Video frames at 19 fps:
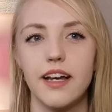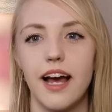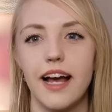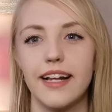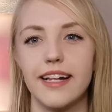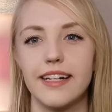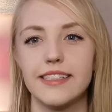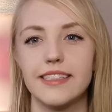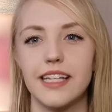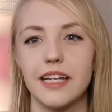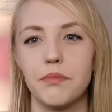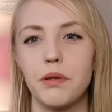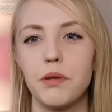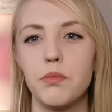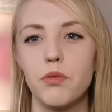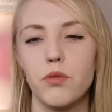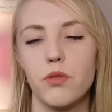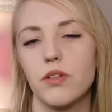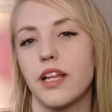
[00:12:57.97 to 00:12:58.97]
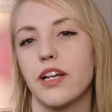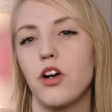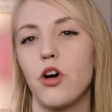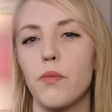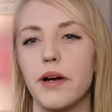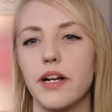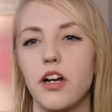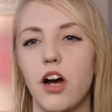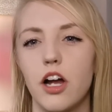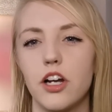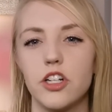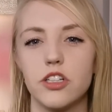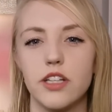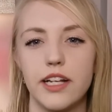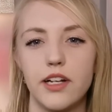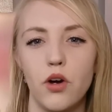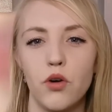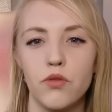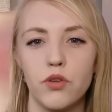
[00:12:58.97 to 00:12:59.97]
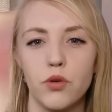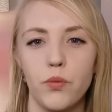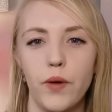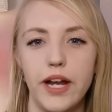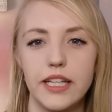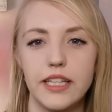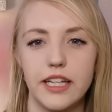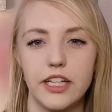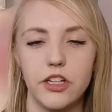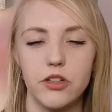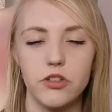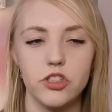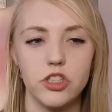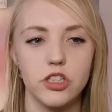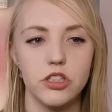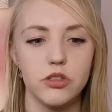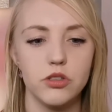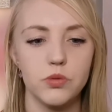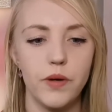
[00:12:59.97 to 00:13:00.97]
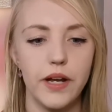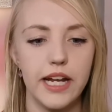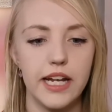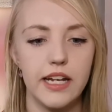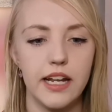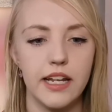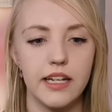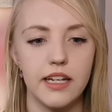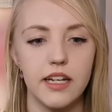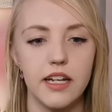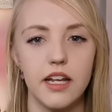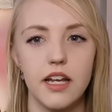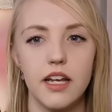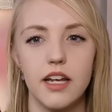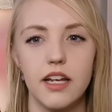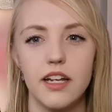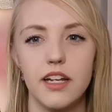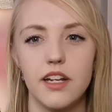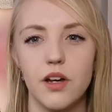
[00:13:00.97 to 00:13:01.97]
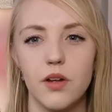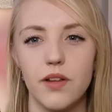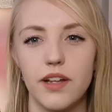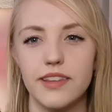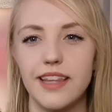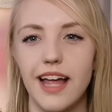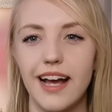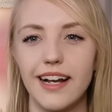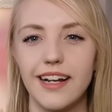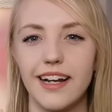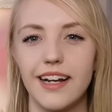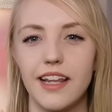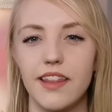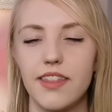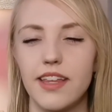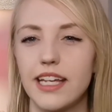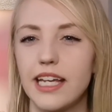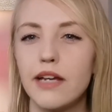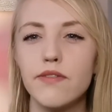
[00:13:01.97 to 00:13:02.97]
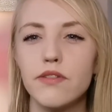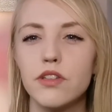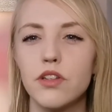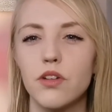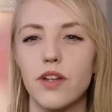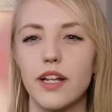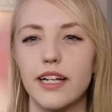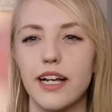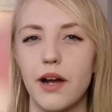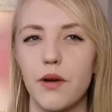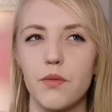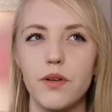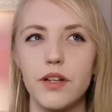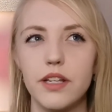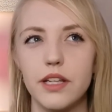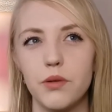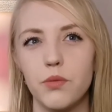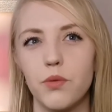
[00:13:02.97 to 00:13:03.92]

I guess like people were like, oh my God, you're like overweight, like you should lose weight, and you know, like that kind of thing, even though like I really